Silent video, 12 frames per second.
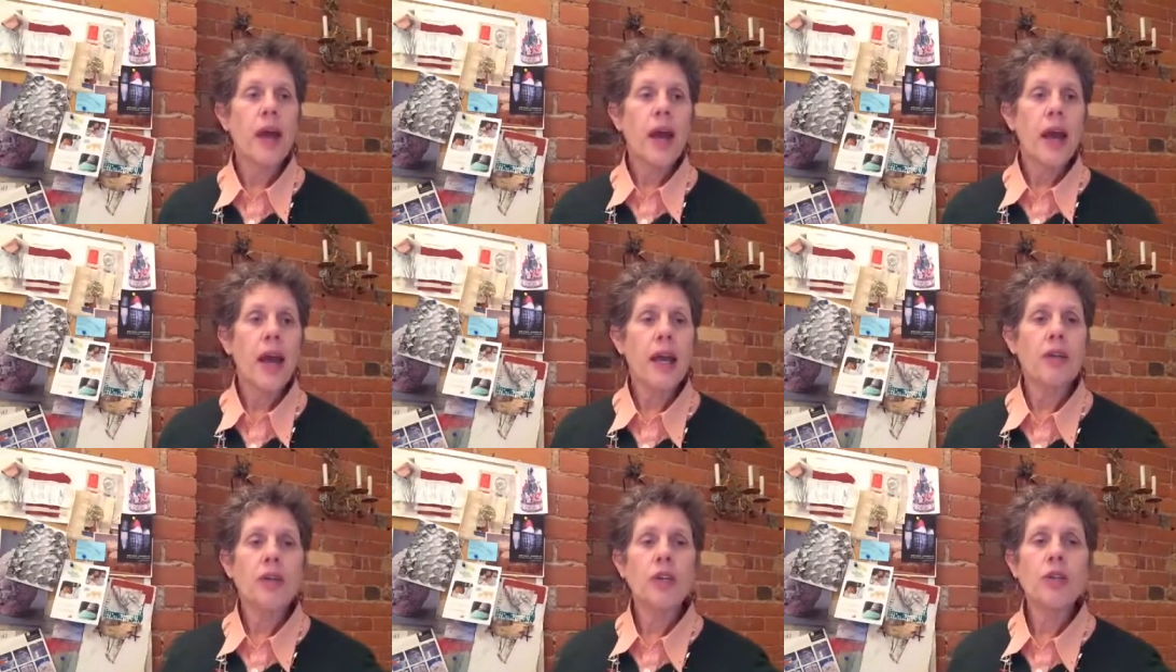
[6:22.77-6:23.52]

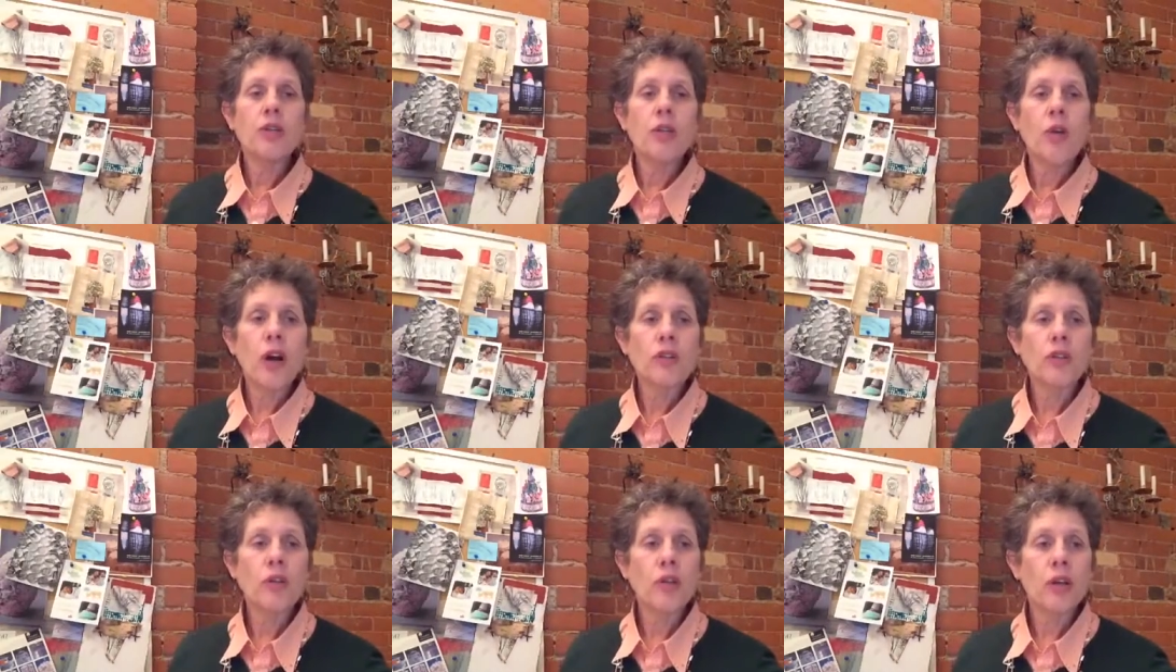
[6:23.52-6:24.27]
And you should
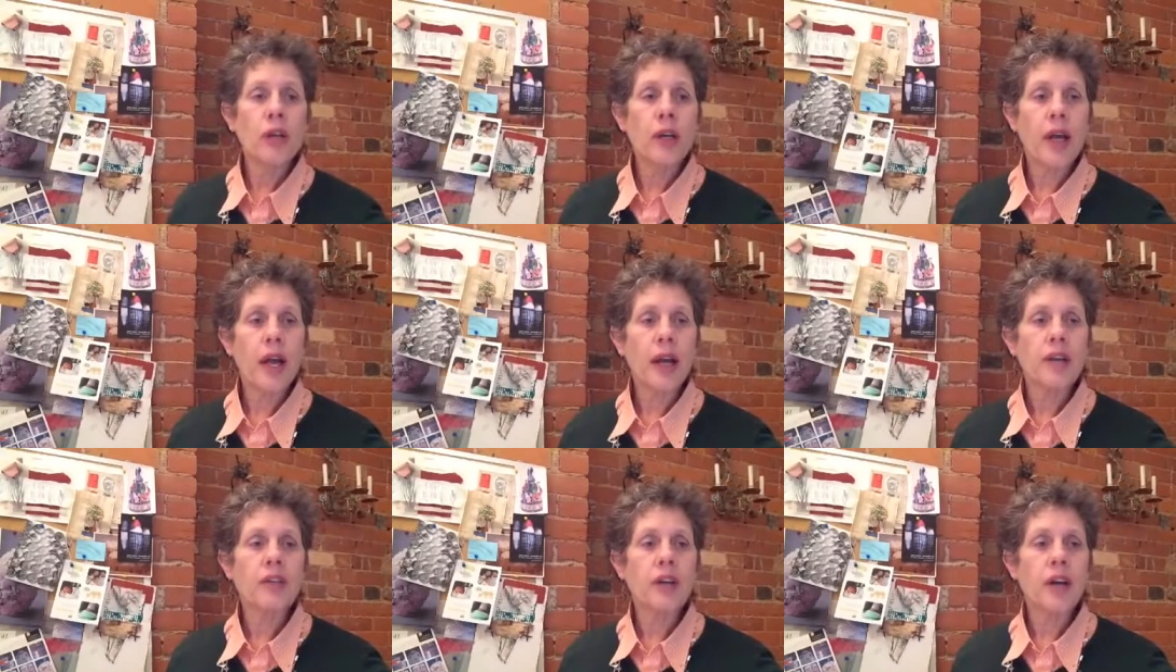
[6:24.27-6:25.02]
also look at